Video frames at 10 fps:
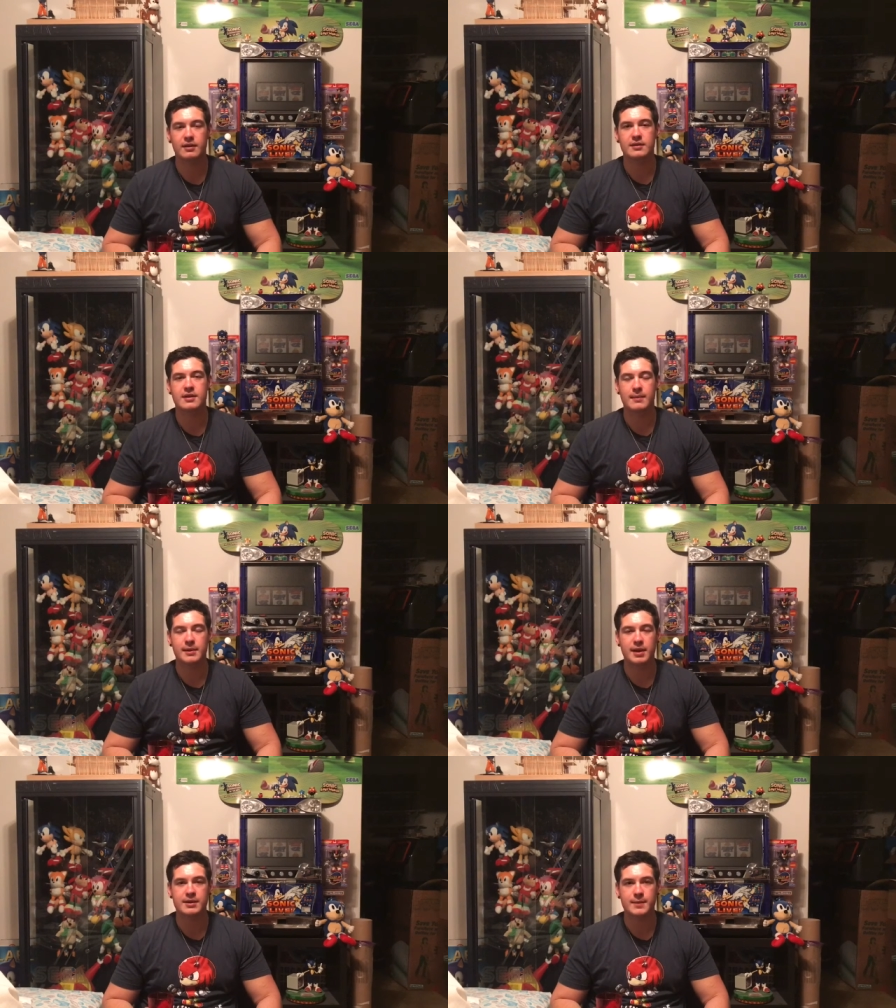it's
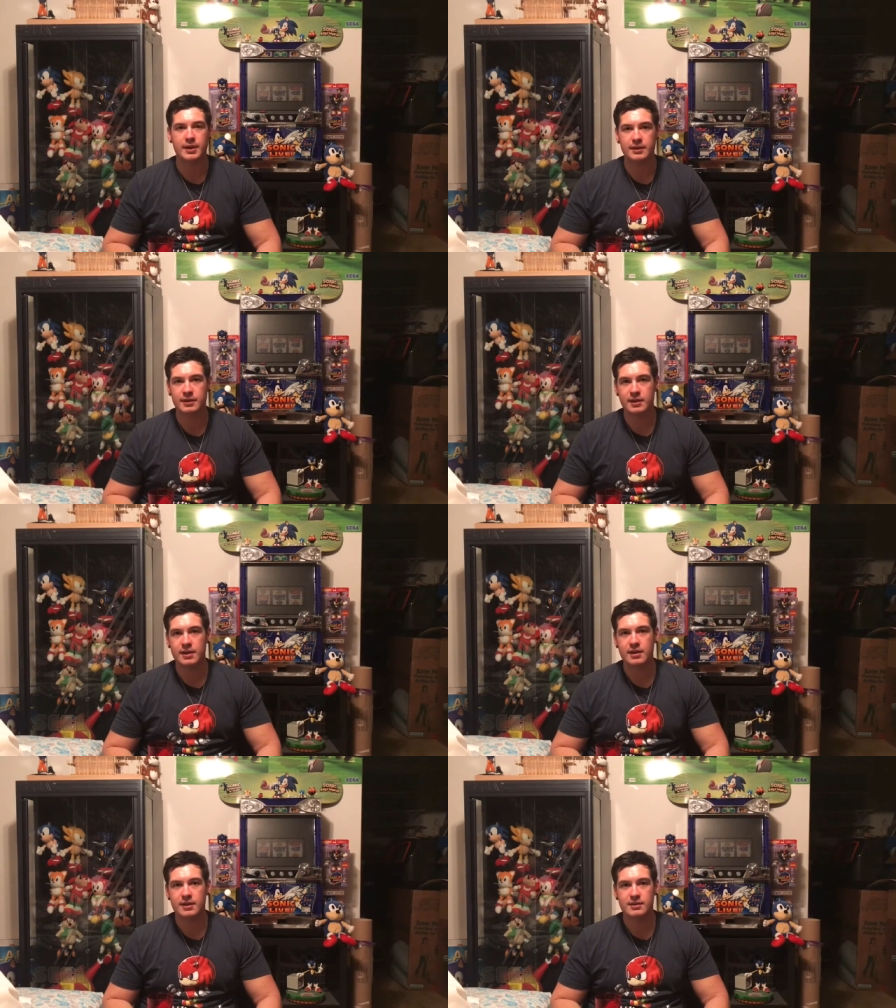coming next month.
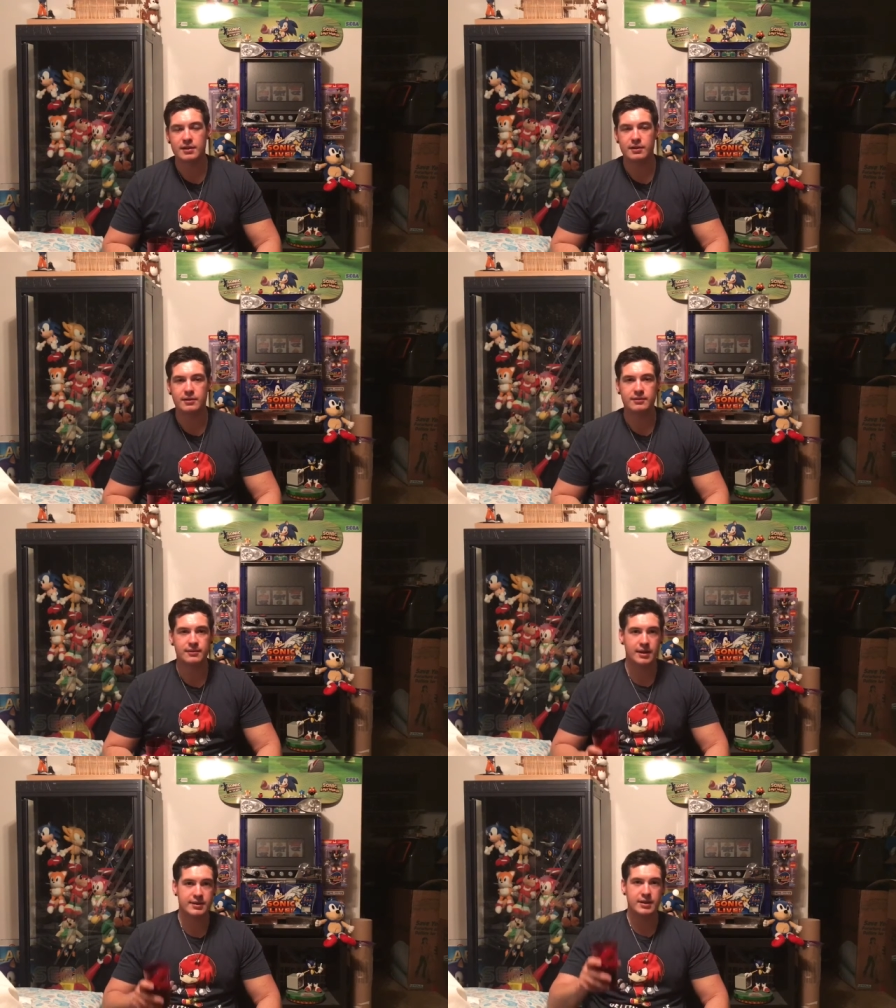So
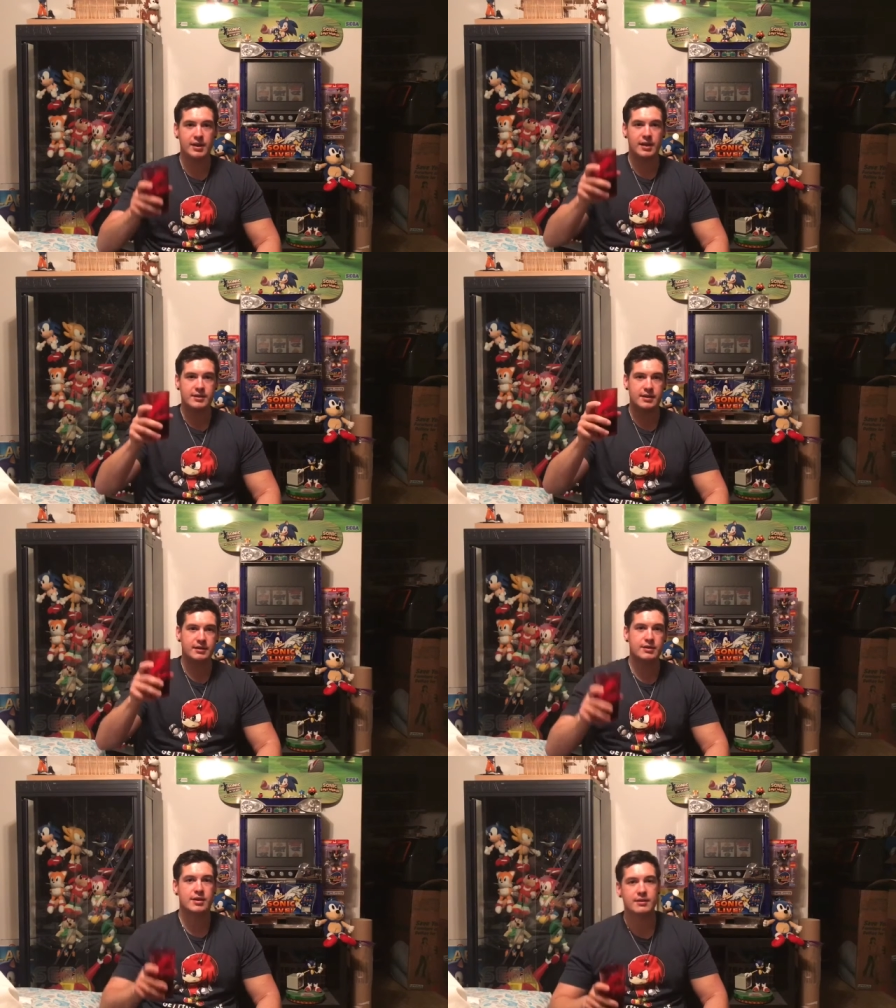I'll see you guys
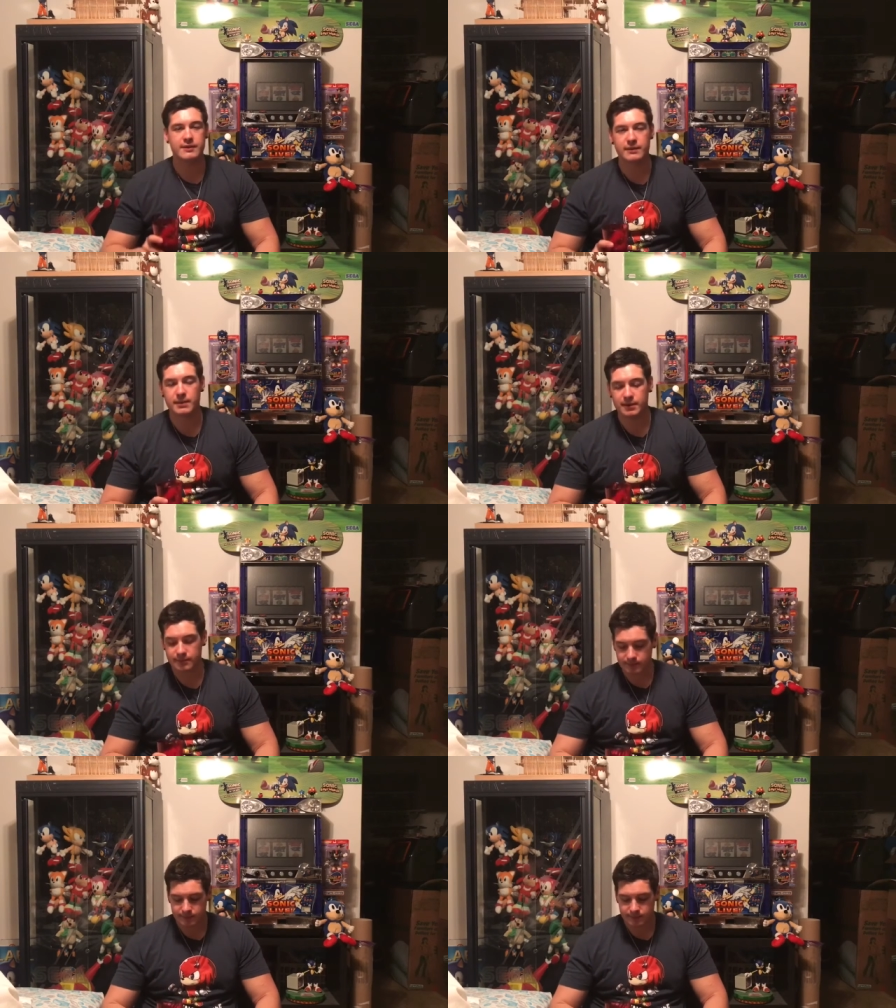then. Cheers, everyone.